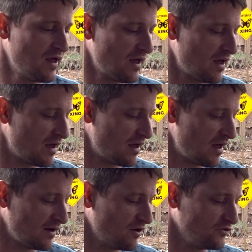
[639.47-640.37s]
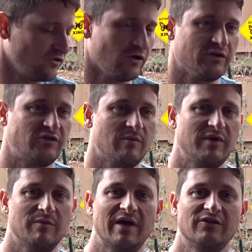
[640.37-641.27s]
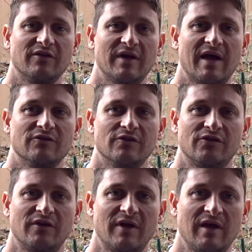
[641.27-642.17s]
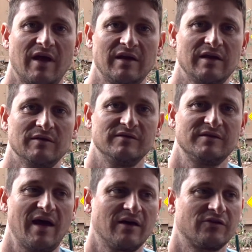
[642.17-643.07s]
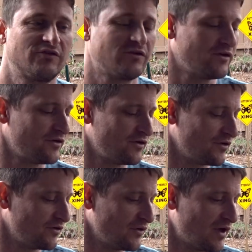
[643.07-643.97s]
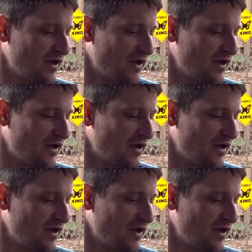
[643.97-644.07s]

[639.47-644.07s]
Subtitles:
I know JP basically answers any text or